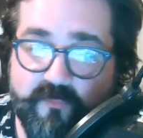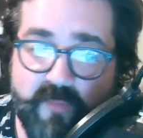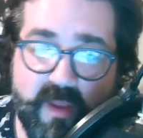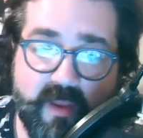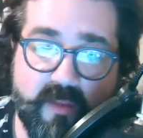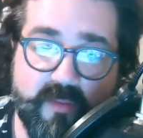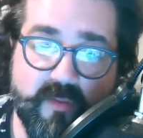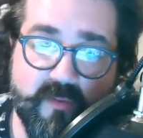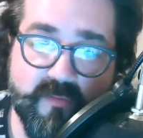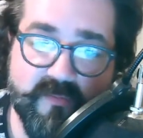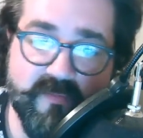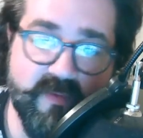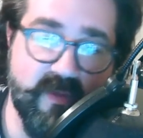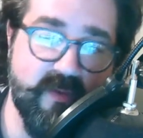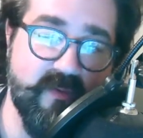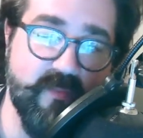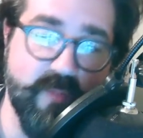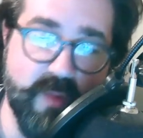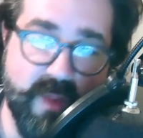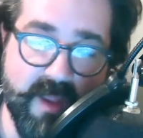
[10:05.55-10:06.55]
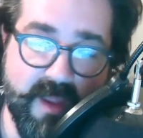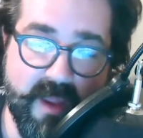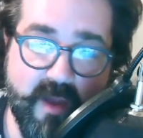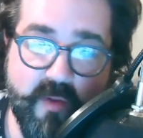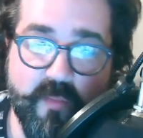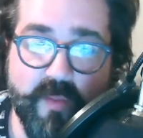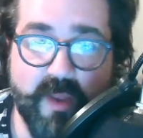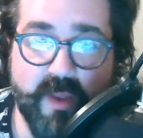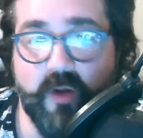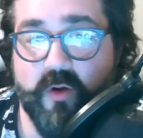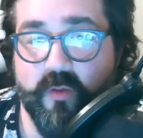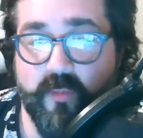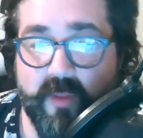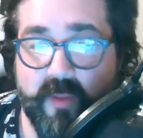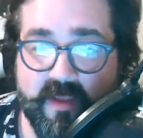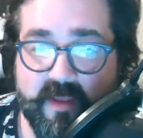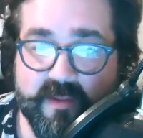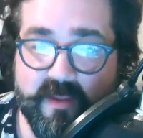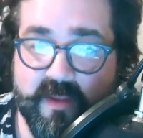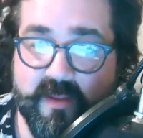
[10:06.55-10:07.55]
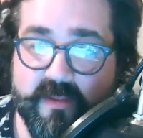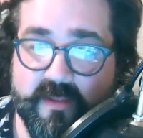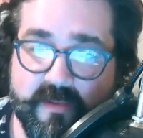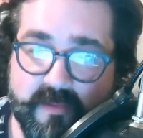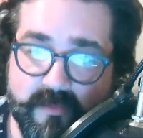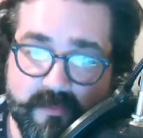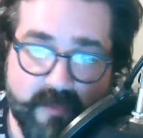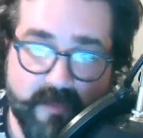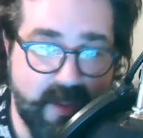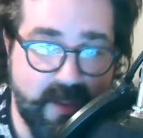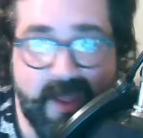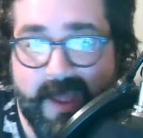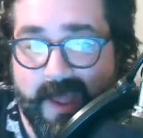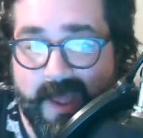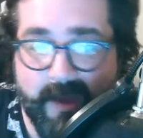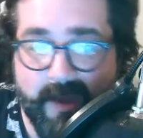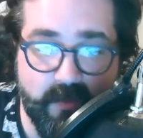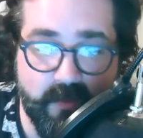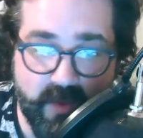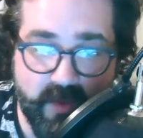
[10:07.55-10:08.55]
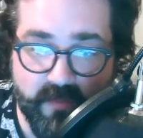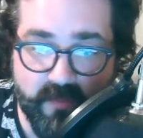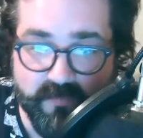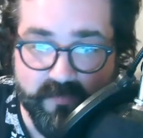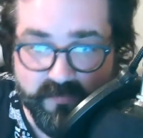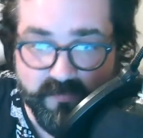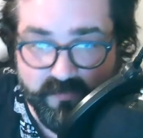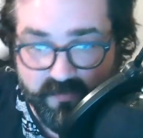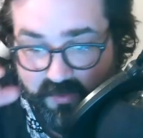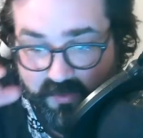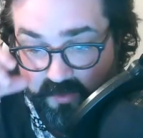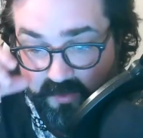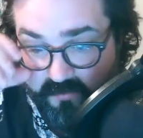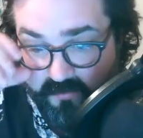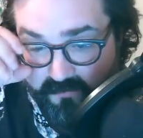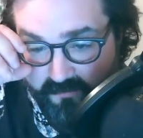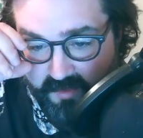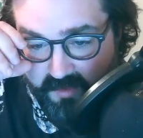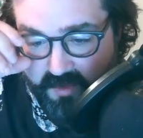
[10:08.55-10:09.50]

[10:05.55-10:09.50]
made those things play out better and make sense? I don't know, you know?